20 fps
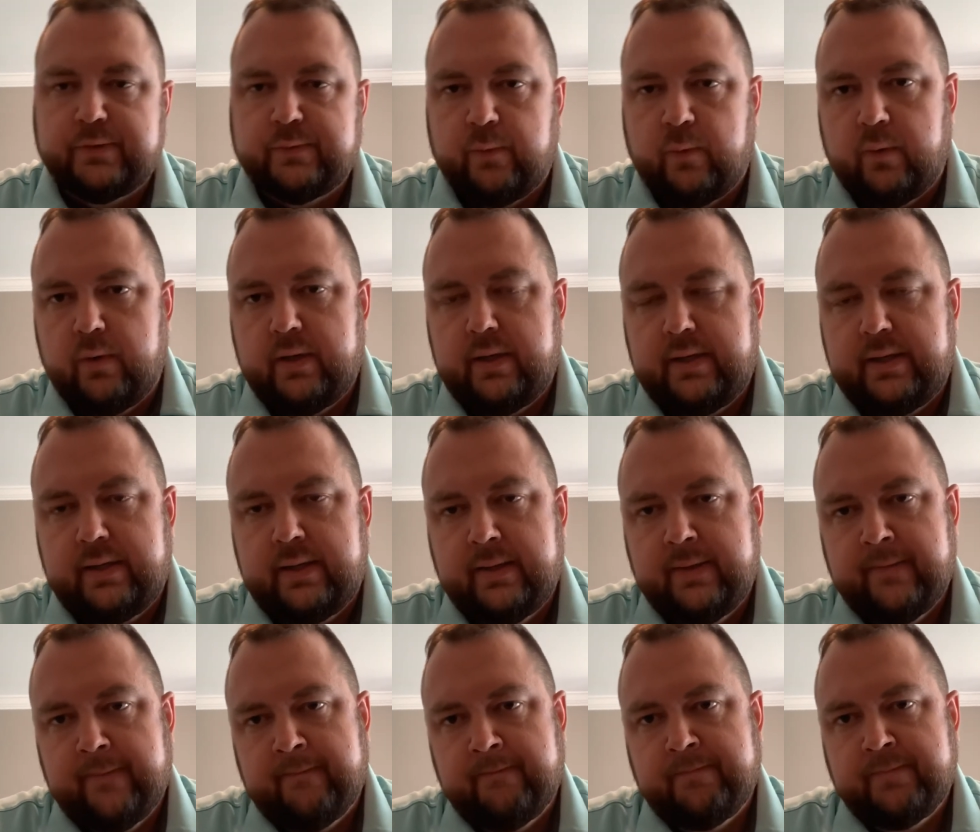One
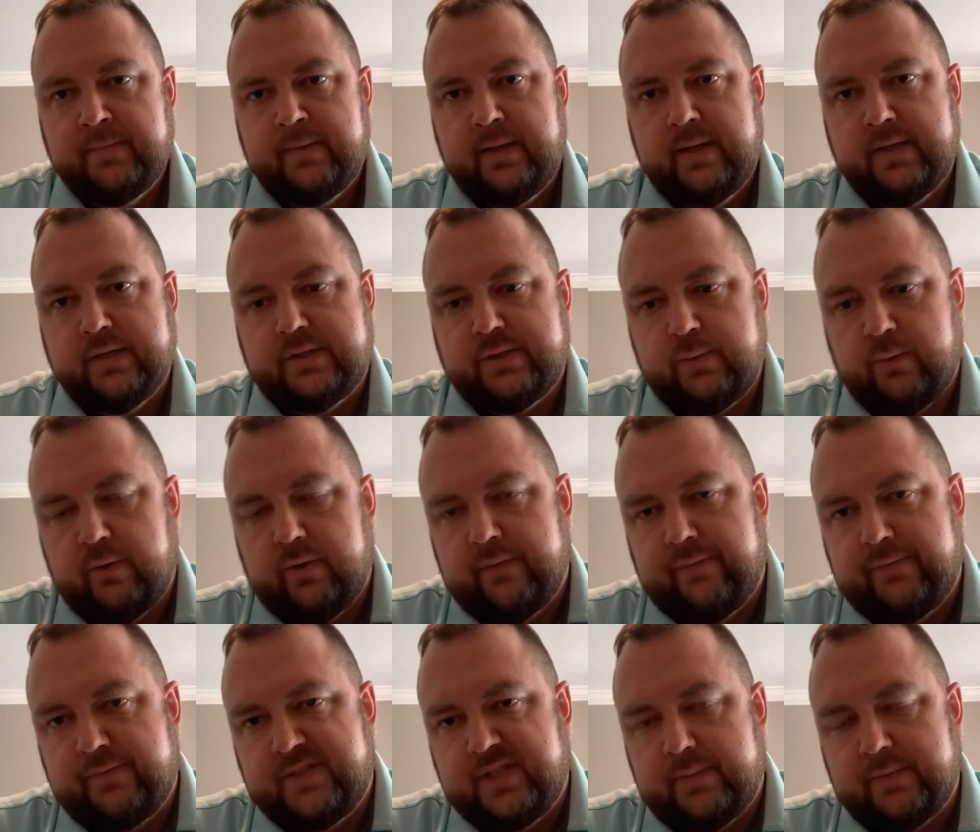is sort
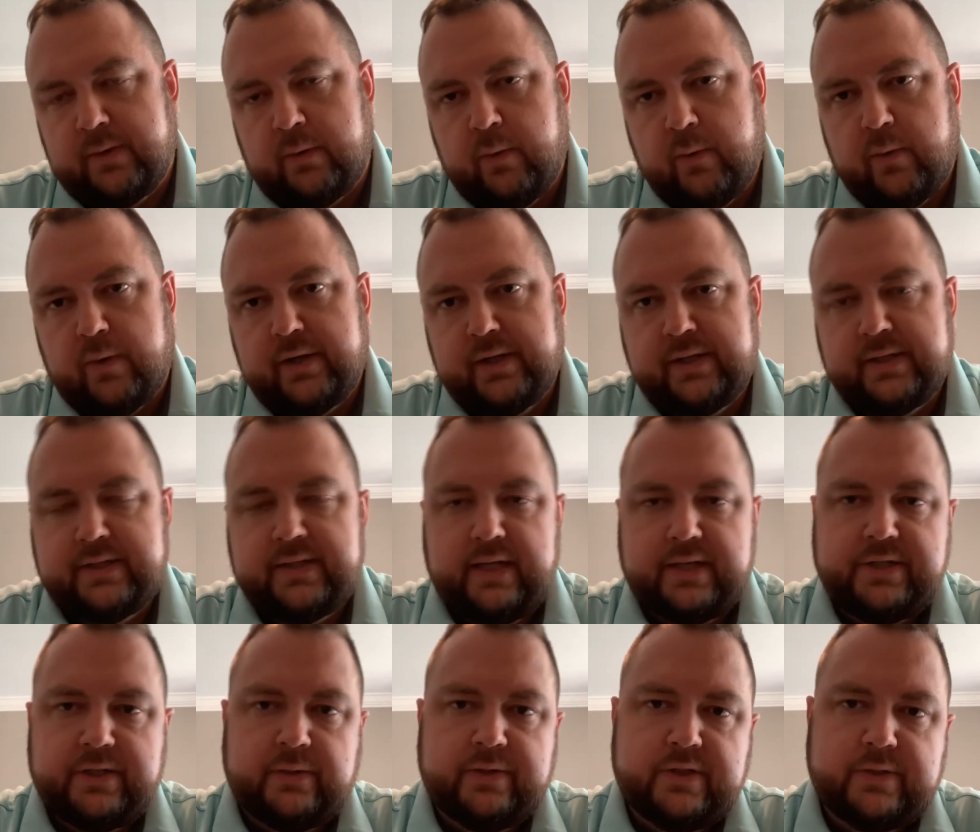of something we wanted to
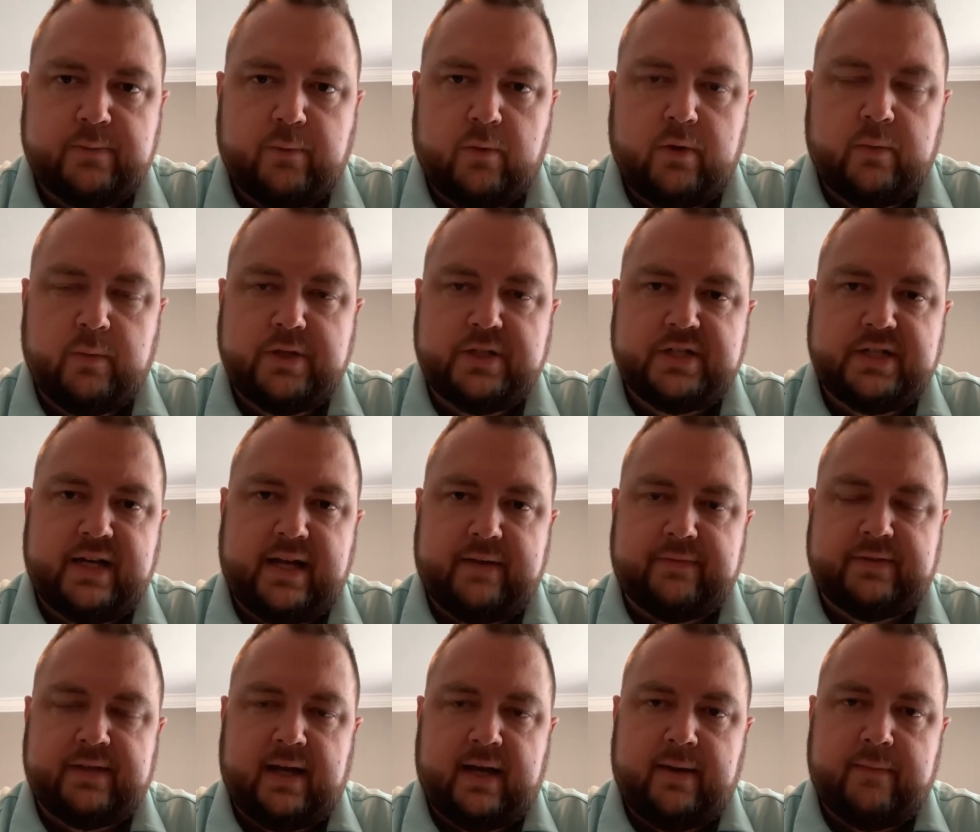touch on this morning, we just didn't have
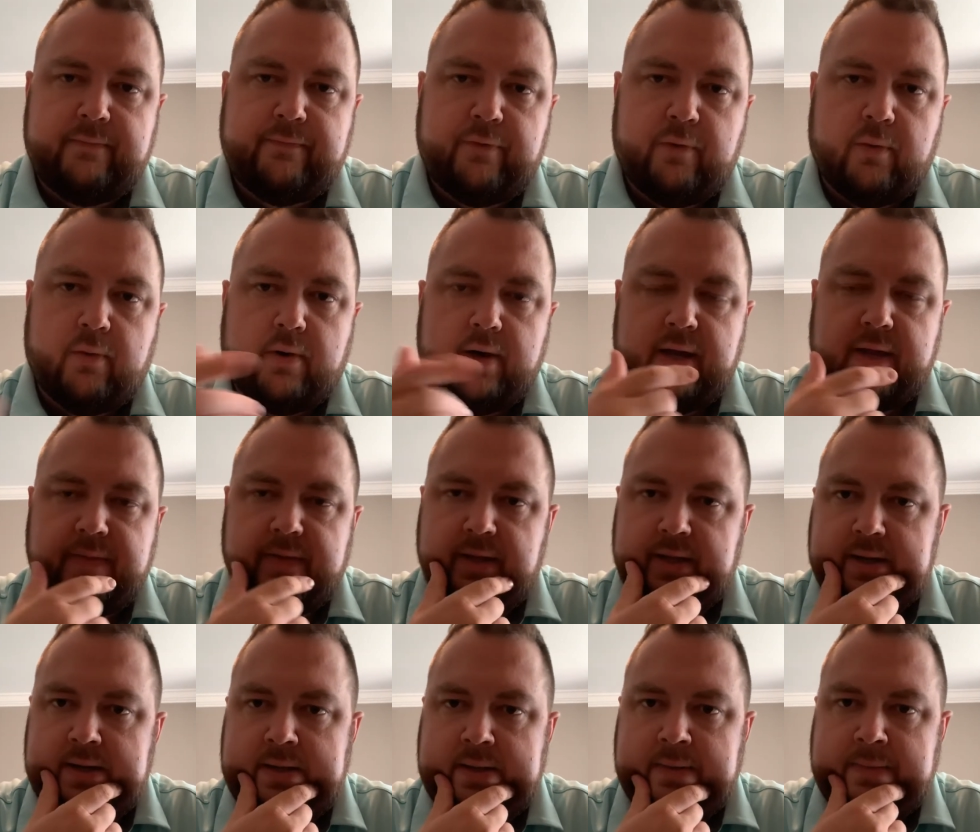time for. And
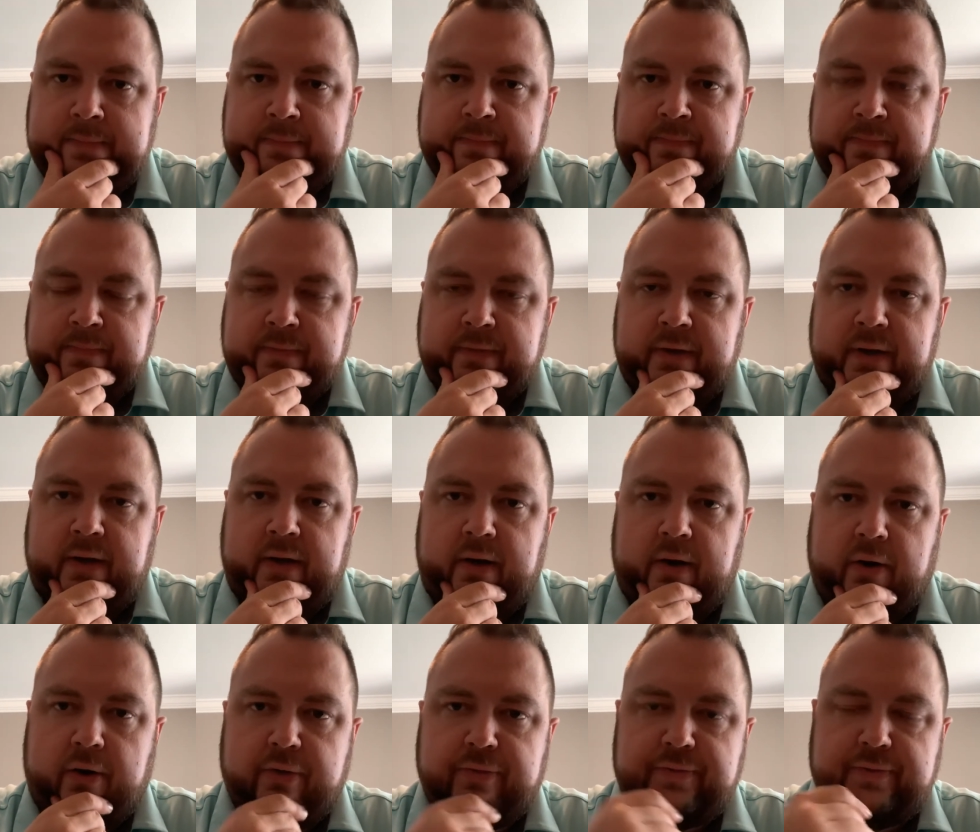then uh,
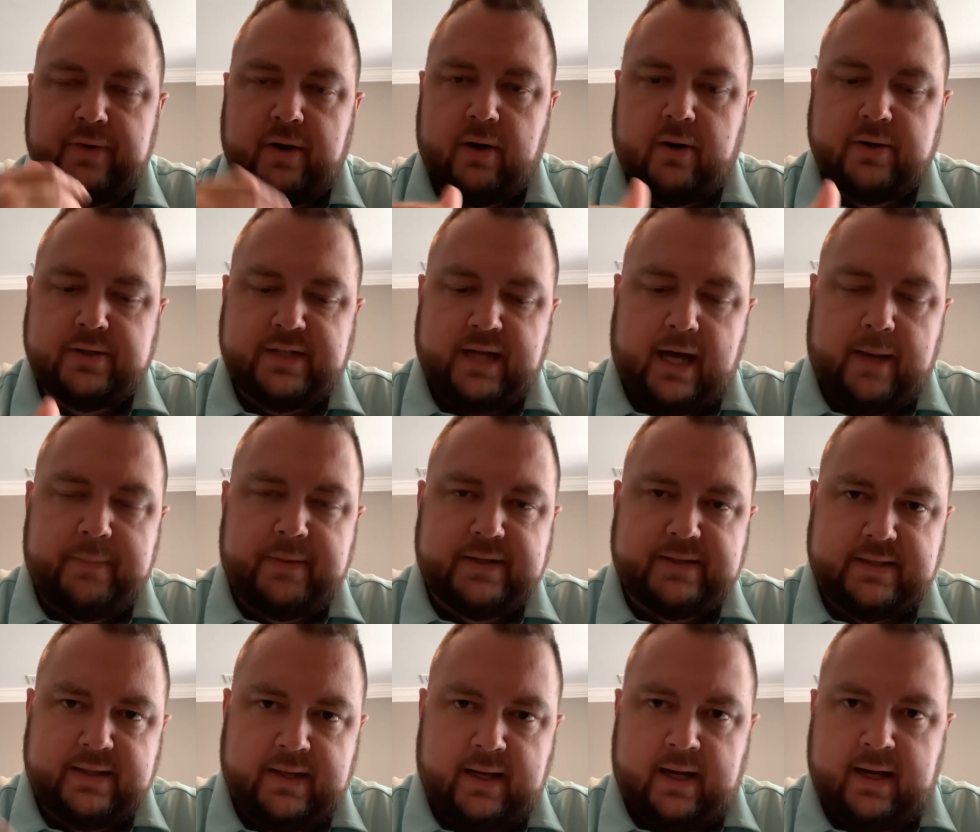our, our topic
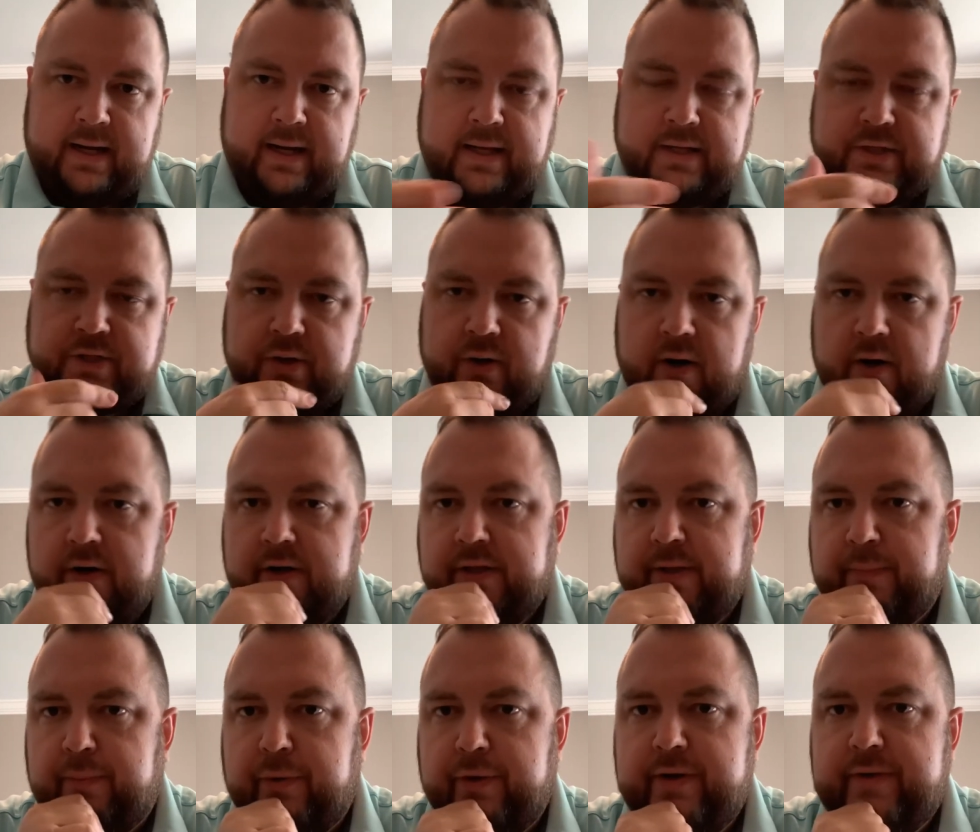tonight, as you heard in the
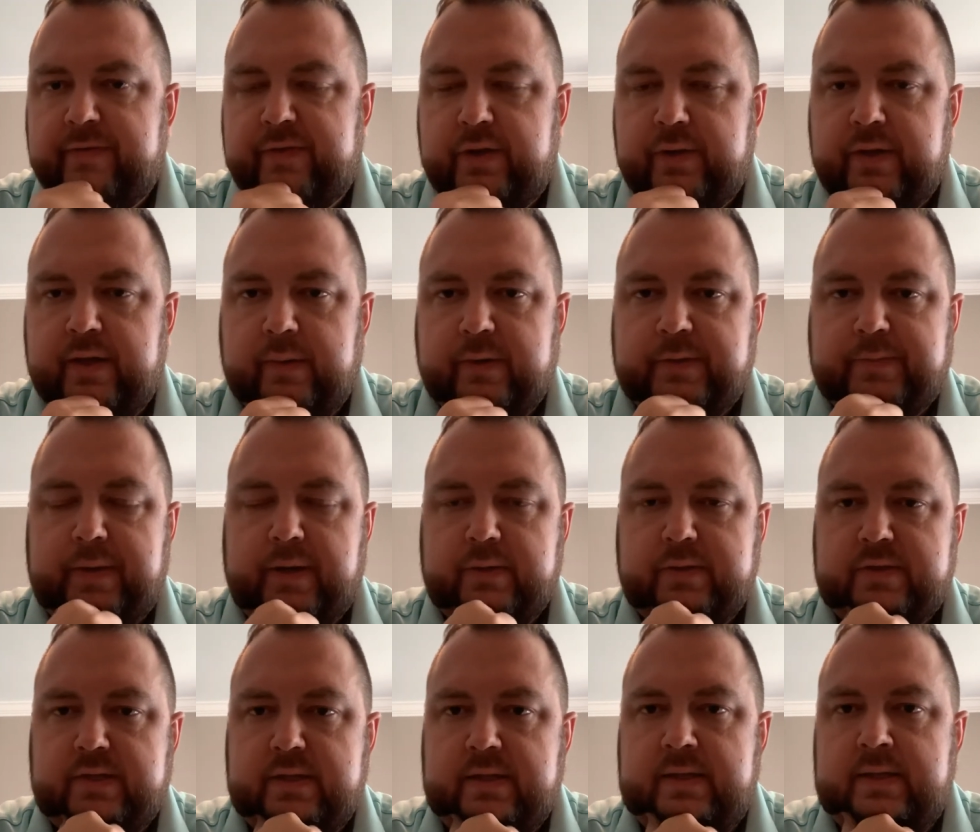preview that was
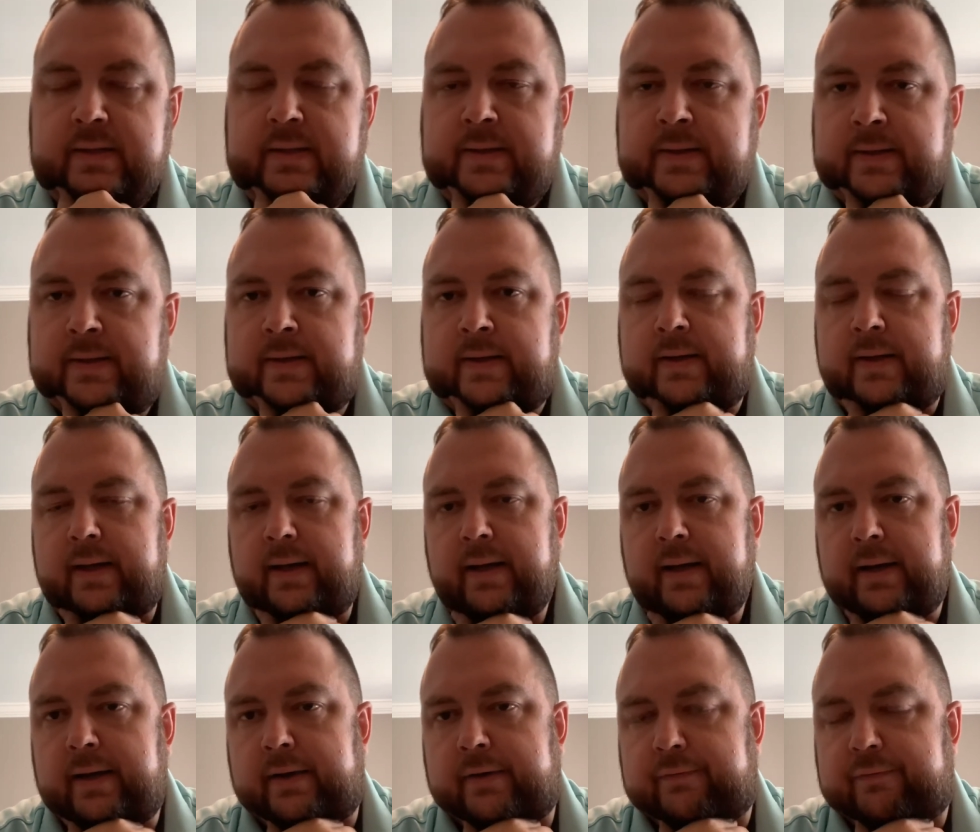posted
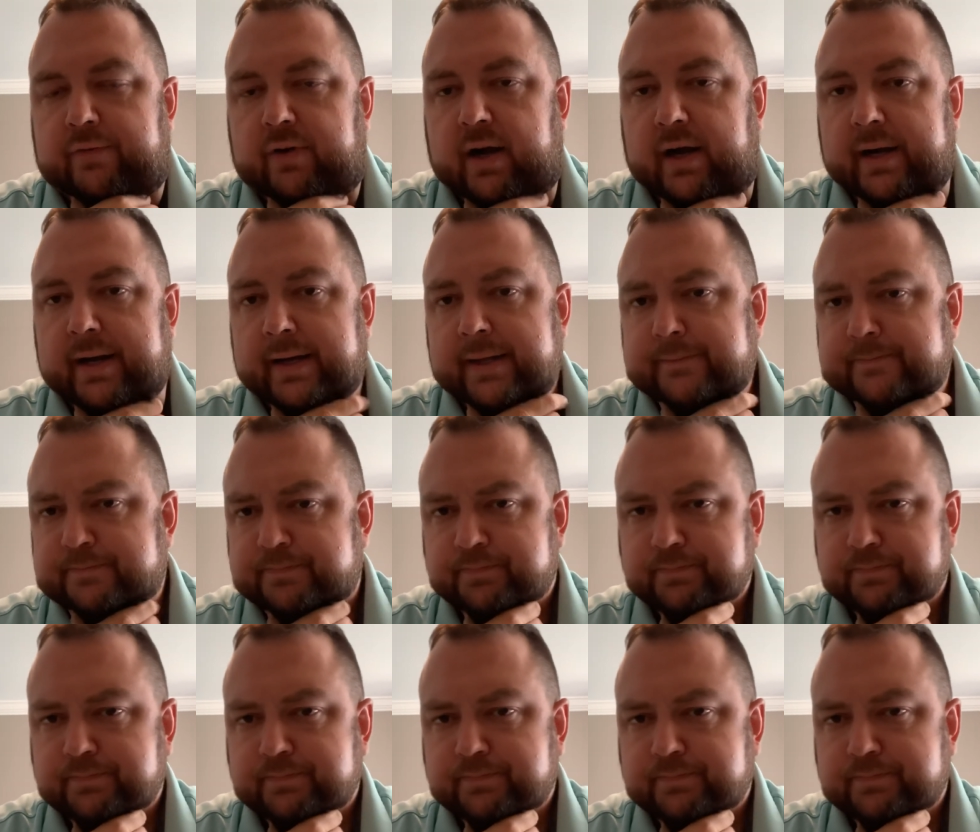uh, Friday,